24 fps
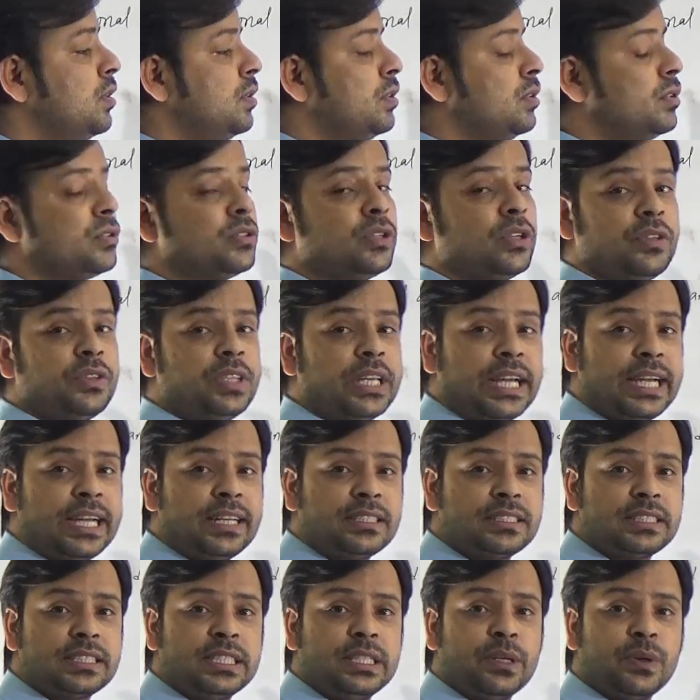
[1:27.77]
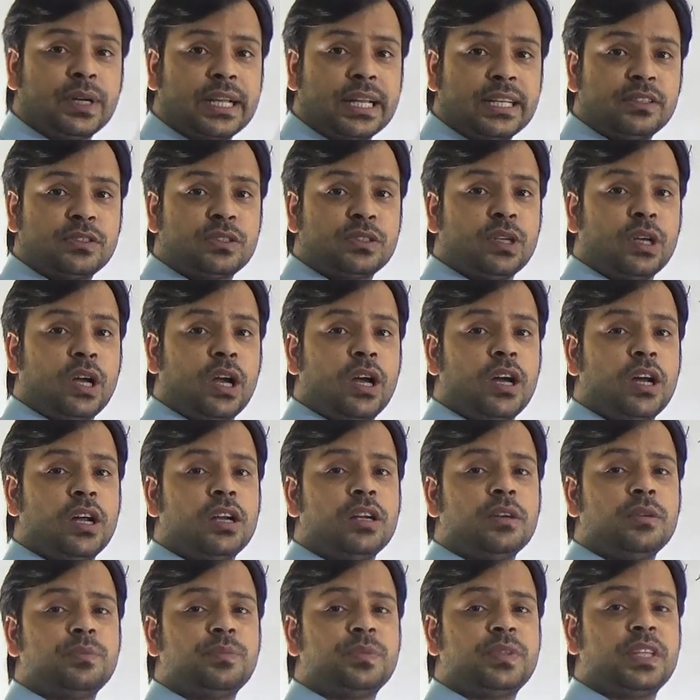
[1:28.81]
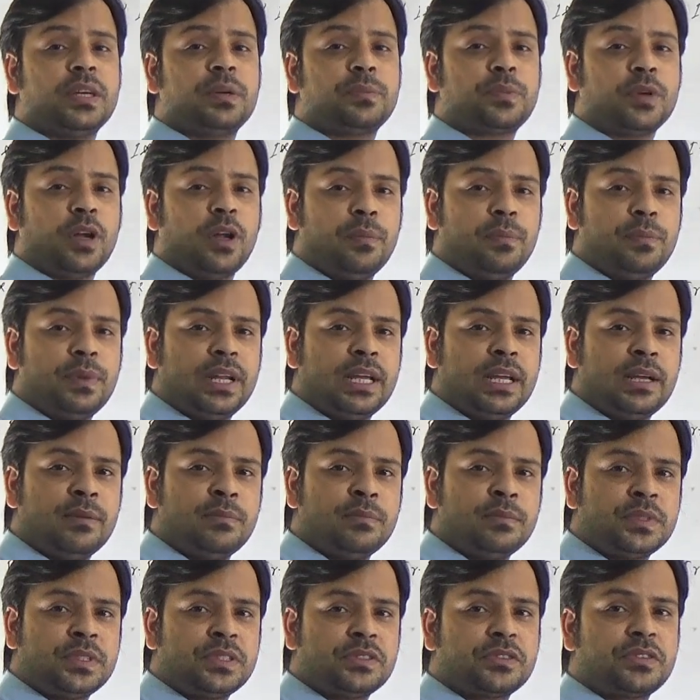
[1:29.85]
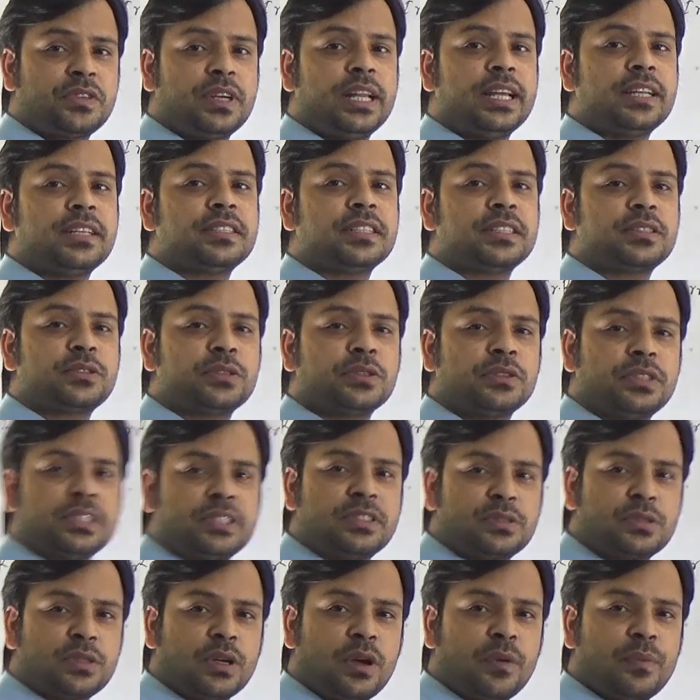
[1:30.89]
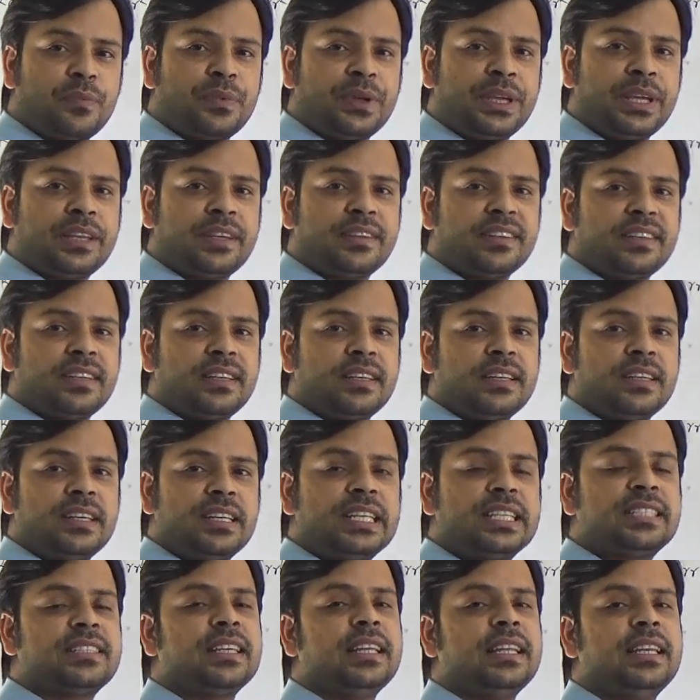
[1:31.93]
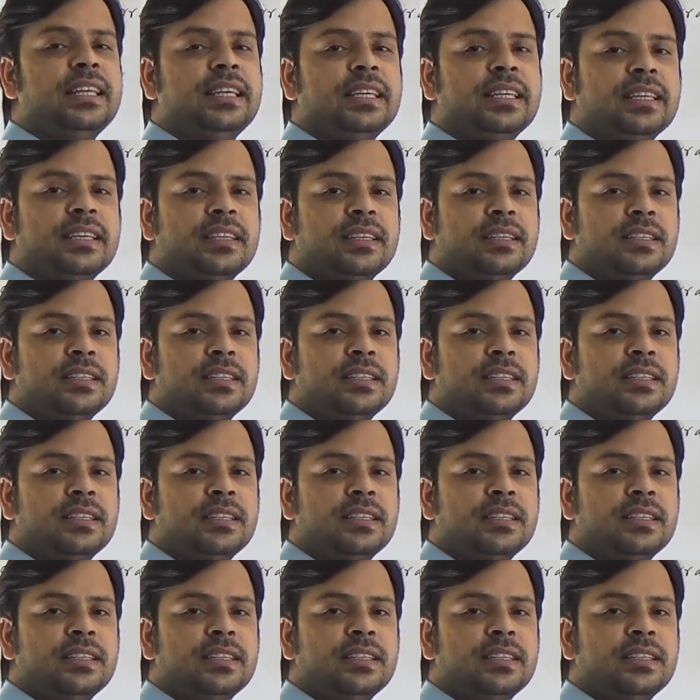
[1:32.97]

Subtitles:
so that you can solve the problems related to this topic easily.